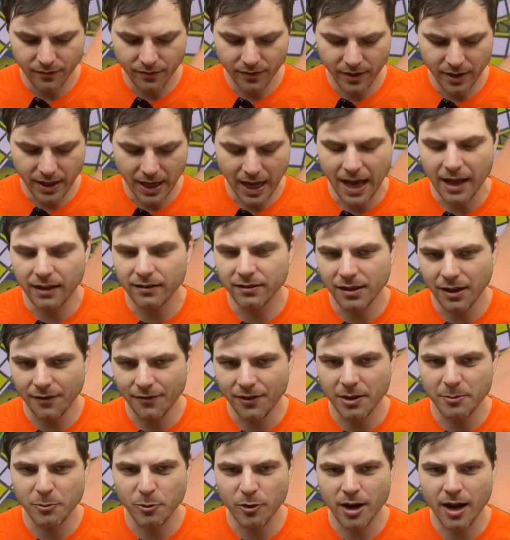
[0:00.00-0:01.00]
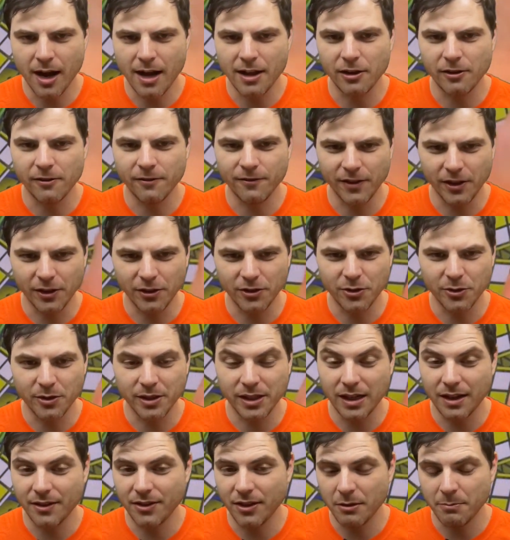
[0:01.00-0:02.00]
Has definitely more hollow feel to it,
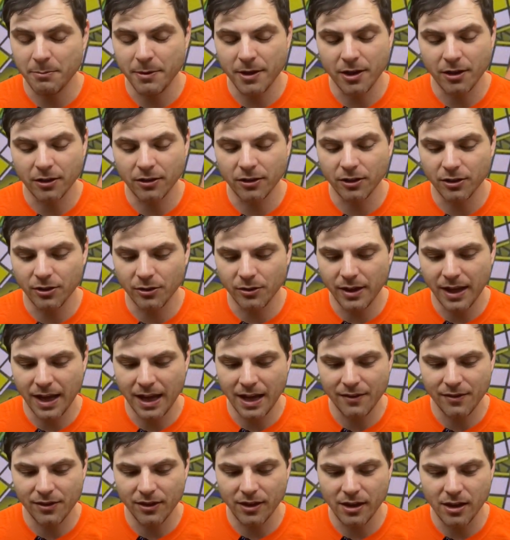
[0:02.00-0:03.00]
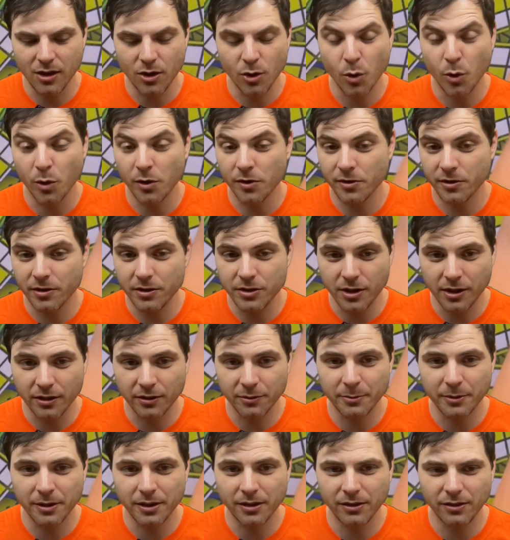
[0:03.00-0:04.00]
and I think because you don't have the corner
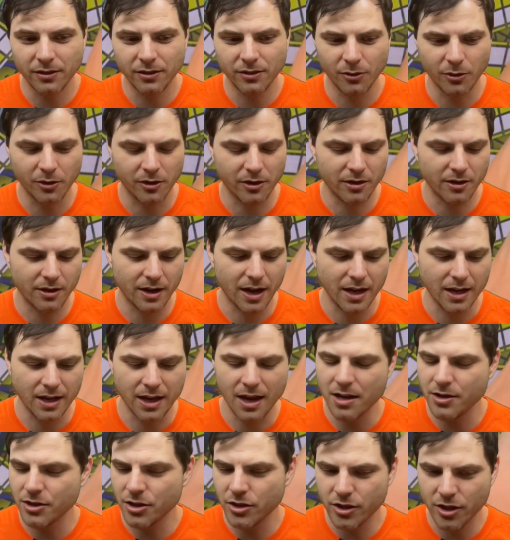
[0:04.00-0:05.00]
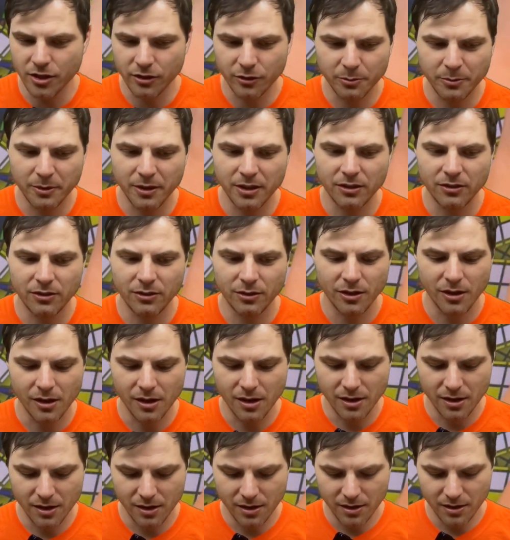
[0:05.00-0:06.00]
adjustments or any edge adjustments,
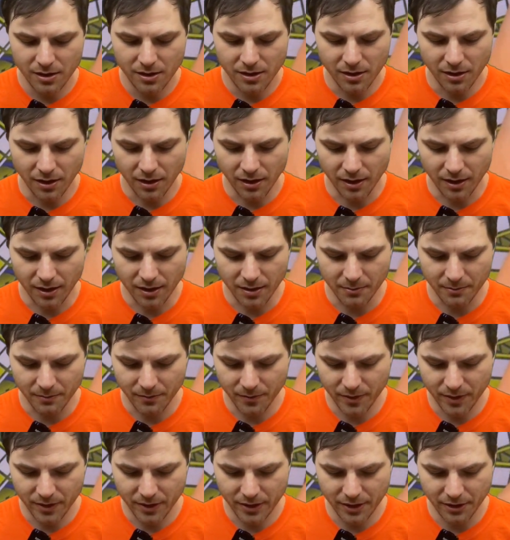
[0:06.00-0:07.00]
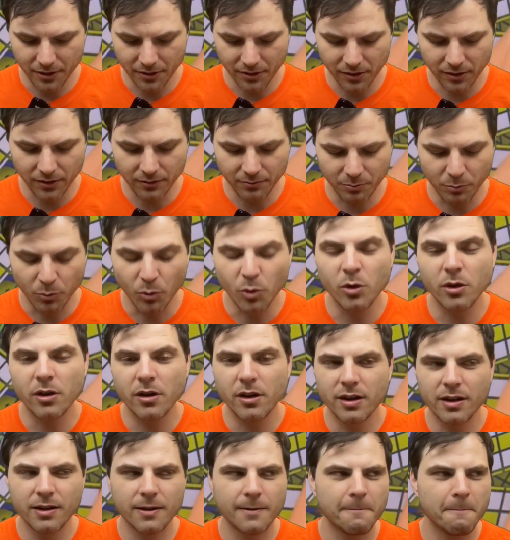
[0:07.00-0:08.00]
there's
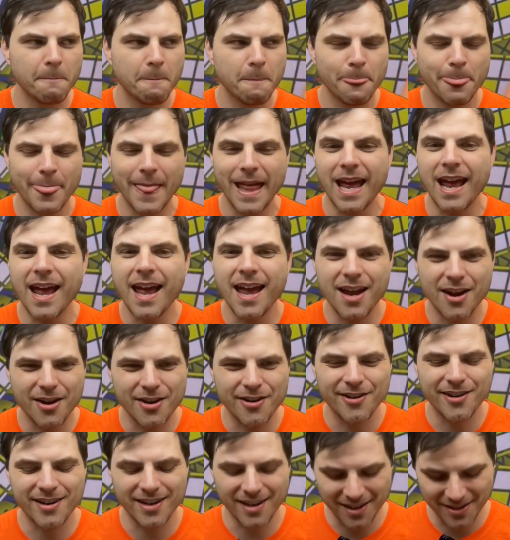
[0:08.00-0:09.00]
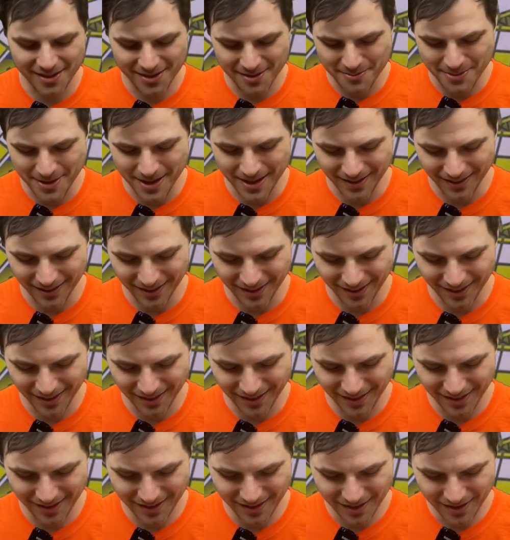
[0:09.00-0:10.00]
more air in the
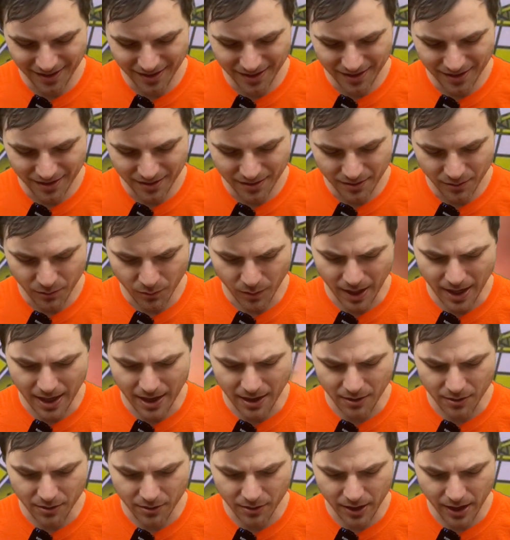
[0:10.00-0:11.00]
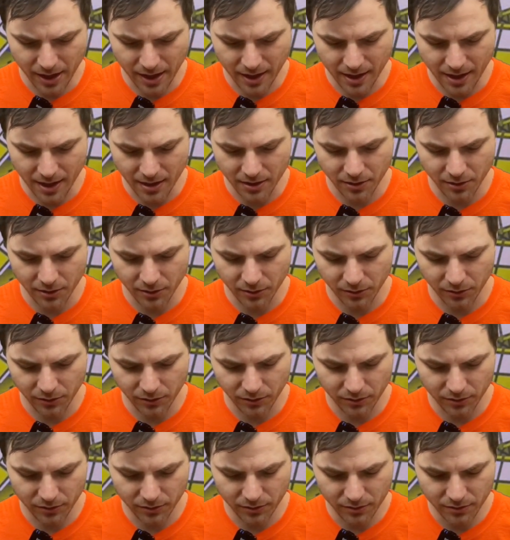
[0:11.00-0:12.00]
pieces. Wow, okay, yellow
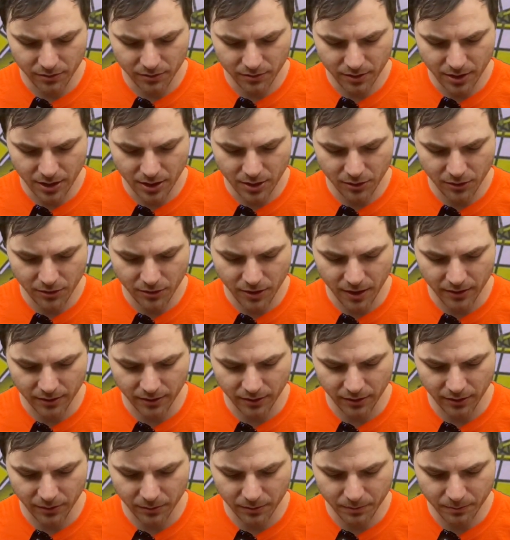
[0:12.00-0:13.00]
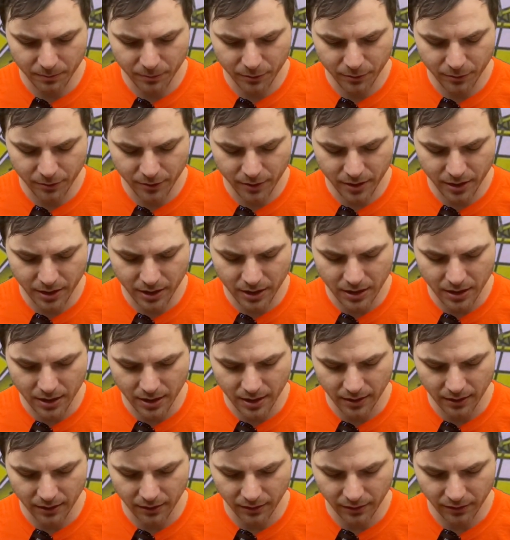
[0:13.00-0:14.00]
crest is pretty
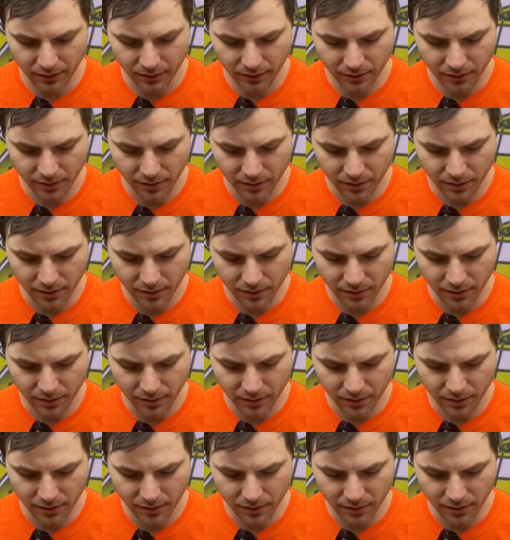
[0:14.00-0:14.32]
nice.